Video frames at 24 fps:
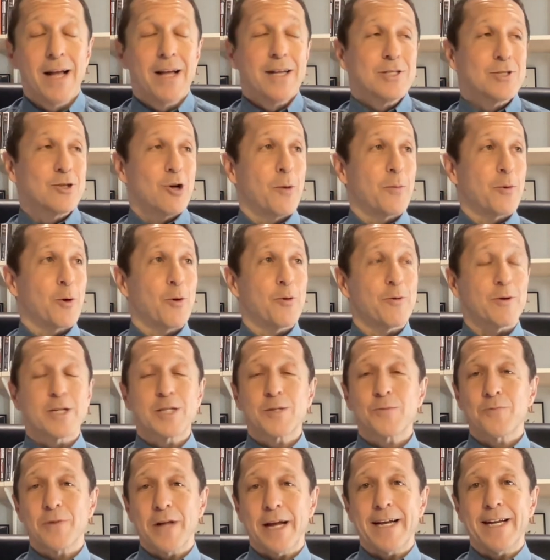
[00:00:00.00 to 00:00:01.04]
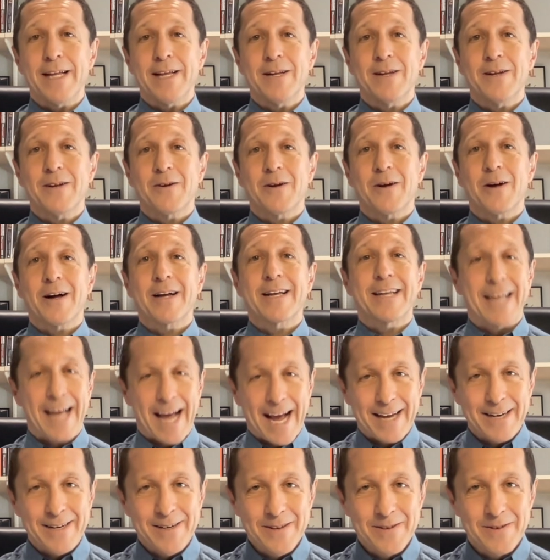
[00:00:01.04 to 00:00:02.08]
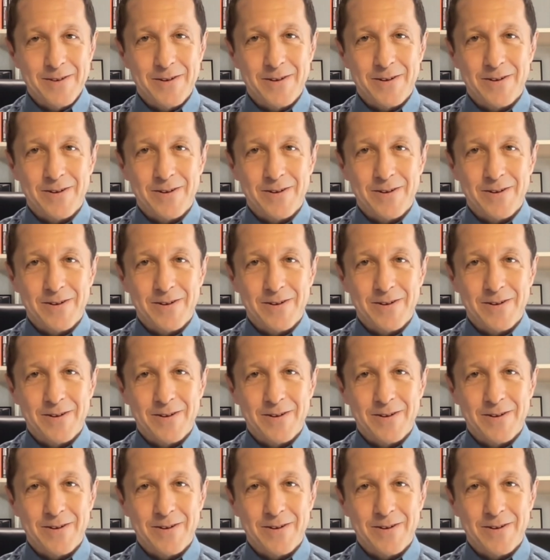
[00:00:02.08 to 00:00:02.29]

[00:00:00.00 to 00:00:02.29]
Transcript: So I'm going to explain it again